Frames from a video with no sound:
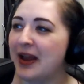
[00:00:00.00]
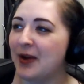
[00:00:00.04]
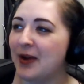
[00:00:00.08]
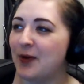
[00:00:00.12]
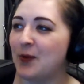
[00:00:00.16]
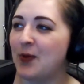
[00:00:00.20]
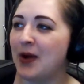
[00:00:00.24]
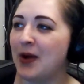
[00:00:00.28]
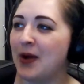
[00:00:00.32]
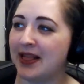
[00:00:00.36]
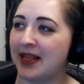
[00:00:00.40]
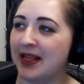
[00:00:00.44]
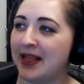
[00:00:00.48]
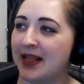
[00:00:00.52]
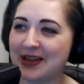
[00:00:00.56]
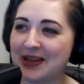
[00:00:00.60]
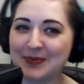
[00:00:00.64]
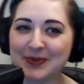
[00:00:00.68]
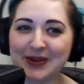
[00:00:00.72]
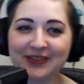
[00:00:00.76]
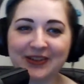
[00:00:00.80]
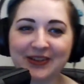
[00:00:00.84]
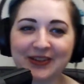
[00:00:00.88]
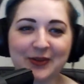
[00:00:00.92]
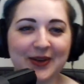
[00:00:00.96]
welcome
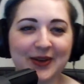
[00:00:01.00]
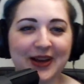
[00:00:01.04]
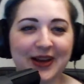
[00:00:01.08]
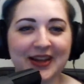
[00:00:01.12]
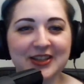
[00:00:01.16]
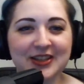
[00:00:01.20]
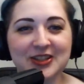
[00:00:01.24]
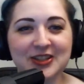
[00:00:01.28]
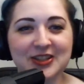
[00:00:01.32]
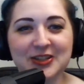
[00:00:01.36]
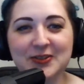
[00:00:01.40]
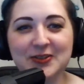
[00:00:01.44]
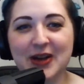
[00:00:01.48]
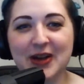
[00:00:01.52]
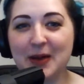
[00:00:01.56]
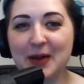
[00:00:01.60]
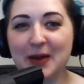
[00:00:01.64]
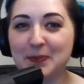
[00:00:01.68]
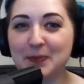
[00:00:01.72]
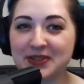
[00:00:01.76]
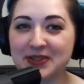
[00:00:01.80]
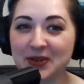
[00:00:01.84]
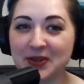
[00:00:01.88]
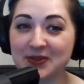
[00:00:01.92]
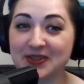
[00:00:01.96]
everyone to
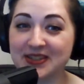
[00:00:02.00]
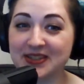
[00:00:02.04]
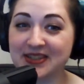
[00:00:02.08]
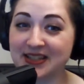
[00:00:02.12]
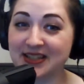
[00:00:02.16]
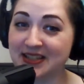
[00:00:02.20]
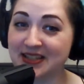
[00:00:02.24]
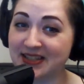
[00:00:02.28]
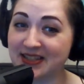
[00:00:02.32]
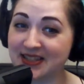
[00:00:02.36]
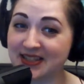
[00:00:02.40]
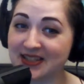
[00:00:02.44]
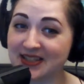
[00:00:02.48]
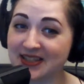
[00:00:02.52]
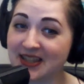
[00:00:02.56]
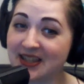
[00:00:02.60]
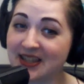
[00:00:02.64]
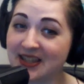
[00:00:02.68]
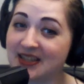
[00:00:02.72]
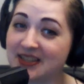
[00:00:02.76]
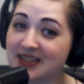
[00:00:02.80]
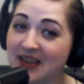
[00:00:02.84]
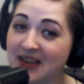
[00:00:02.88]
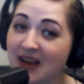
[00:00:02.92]
episode 66